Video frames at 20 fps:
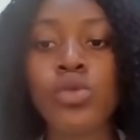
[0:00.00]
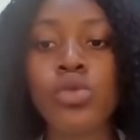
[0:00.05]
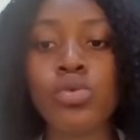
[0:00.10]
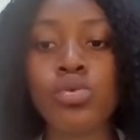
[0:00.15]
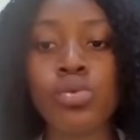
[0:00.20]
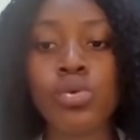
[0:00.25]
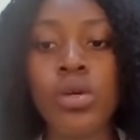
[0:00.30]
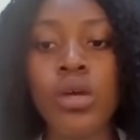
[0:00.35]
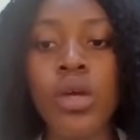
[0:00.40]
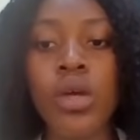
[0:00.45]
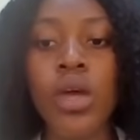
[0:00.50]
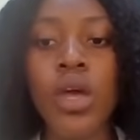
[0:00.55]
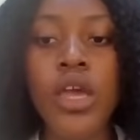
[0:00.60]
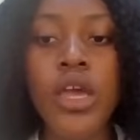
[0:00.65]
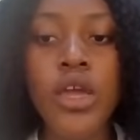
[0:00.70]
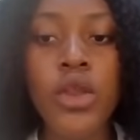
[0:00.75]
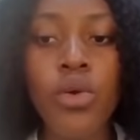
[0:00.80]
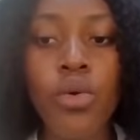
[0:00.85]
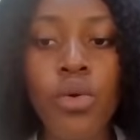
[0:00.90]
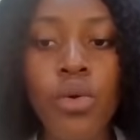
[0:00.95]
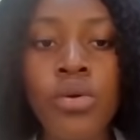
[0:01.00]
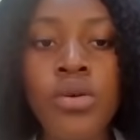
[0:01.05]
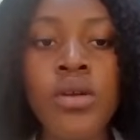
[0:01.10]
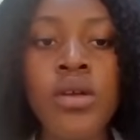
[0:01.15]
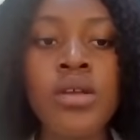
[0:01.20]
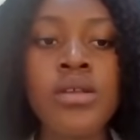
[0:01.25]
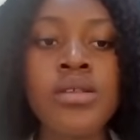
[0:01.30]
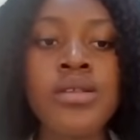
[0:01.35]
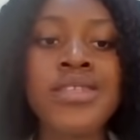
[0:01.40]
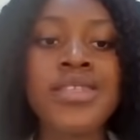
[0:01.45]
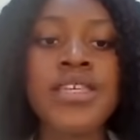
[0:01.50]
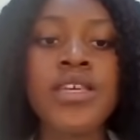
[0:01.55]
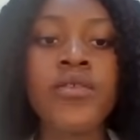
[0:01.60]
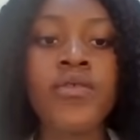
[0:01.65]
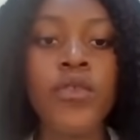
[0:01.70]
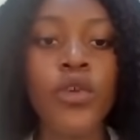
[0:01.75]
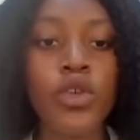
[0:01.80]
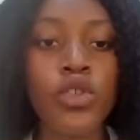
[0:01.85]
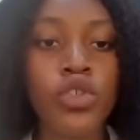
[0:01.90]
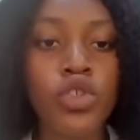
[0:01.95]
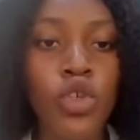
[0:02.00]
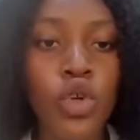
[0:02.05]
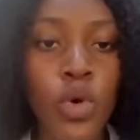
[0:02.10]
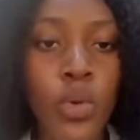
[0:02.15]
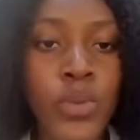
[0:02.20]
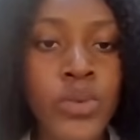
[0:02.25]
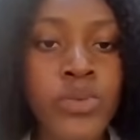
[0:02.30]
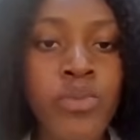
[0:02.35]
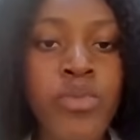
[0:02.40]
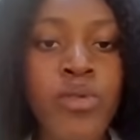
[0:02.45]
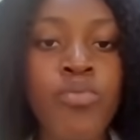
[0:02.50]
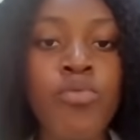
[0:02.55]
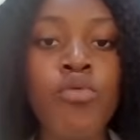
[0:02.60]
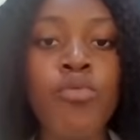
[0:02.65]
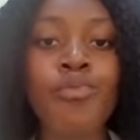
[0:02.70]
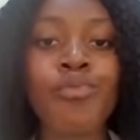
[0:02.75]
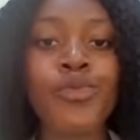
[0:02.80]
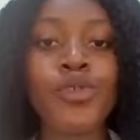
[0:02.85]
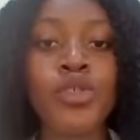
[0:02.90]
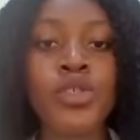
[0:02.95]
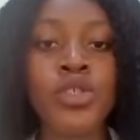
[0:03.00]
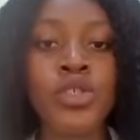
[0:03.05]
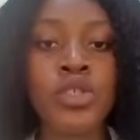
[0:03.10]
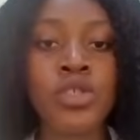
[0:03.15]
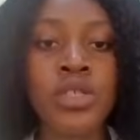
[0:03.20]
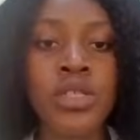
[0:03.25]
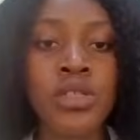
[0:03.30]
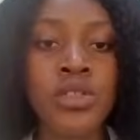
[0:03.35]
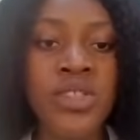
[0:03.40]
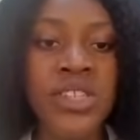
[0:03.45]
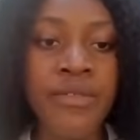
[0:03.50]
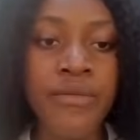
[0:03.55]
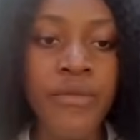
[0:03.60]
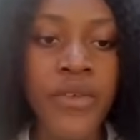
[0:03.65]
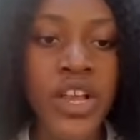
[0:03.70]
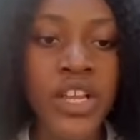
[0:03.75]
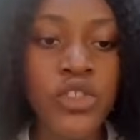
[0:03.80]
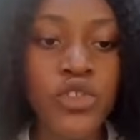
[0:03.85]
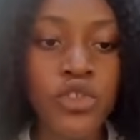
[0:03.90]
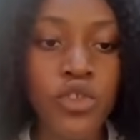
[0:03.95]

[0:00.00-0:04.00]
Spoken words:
to, seek for jobs. People post different